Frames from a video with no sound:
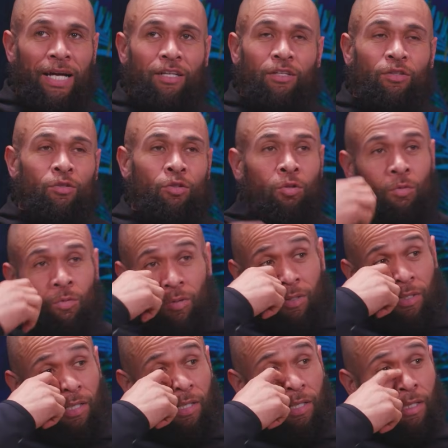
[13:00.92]
of like you.
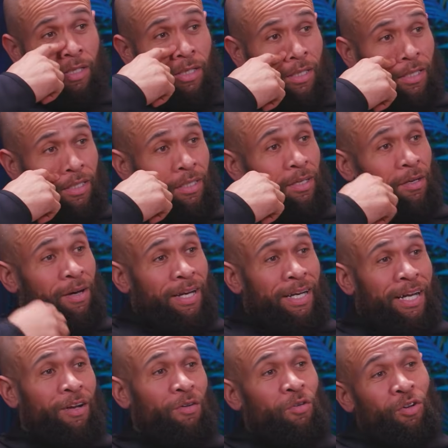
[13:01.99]
You know,
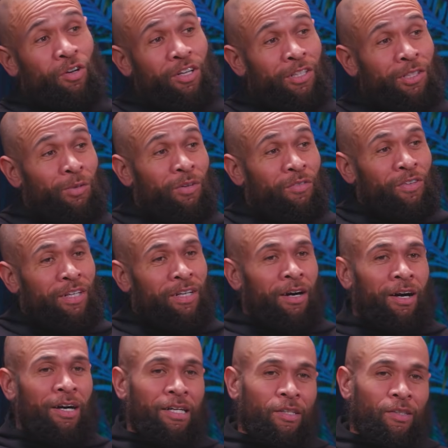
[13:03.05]
like that. I don't look at you and think,
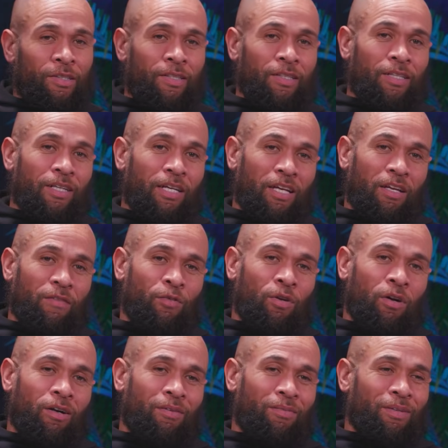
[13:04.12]
if
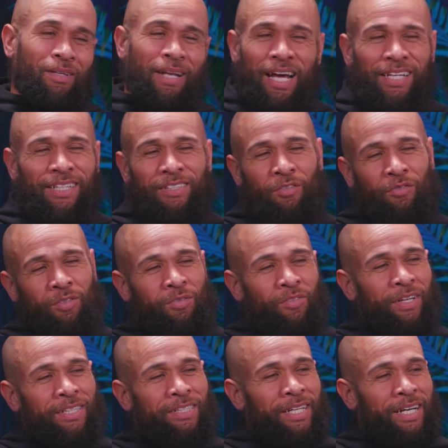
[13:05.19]
you got like he suffers with